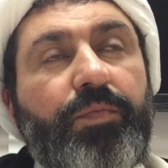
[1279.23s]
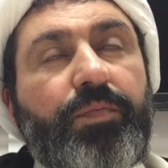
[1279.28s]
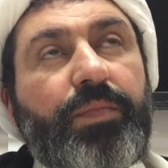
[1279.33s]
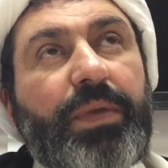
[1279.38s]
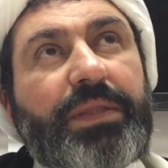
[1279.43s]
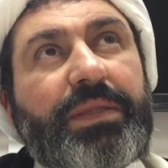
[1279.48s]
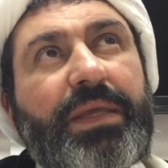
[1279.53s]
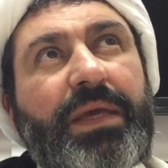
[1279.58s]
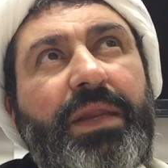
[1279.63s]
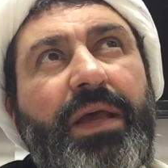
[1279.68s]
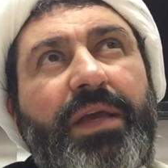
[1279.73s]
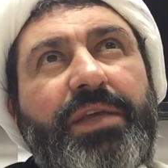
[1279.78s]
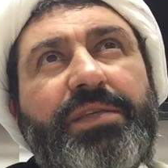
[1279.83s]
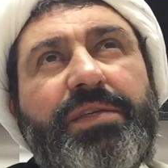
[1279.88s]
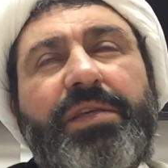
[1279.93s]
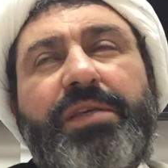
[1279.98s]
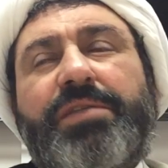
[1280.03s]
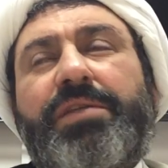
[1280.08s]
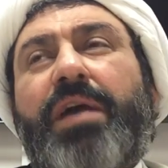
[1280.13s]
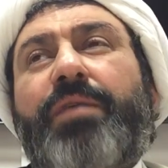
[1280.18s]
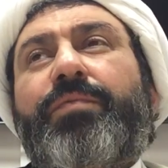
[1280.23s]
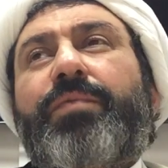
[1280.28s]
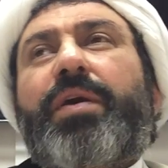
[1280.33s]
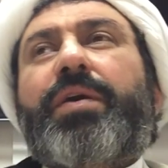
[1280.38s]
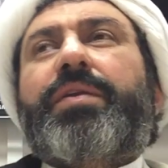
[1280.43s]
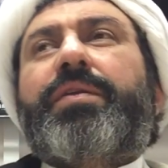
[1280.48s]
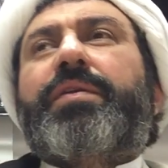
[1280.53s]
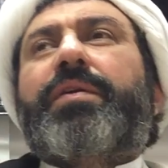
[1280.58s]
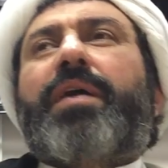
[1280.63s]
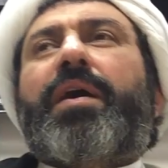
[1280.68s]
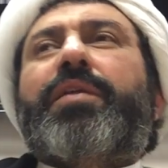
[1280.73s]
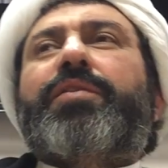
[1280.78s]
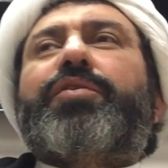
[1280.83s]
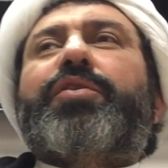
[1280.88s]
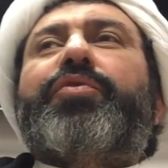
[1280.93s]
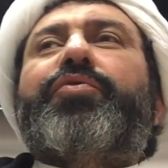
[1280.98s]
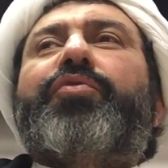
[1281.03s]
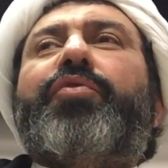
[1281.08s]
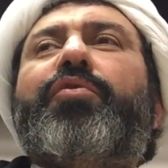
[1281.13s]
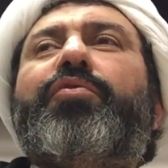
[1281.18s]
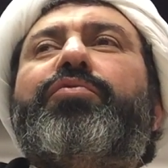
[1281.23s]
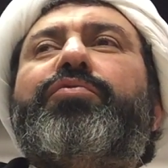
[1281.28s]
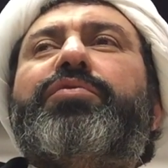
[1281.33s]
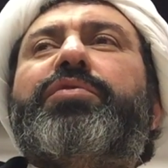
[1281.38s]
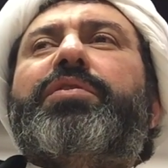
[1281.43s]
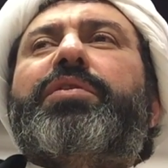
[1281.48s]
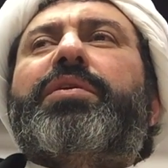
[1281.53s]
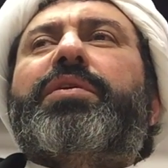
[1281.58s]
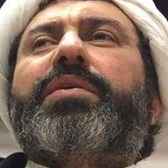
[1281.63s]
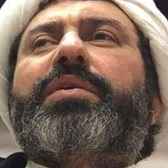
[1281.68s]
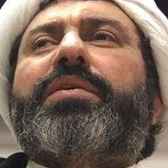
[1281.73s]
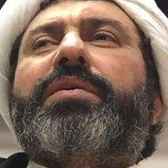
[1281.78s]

But then I see someone on the road,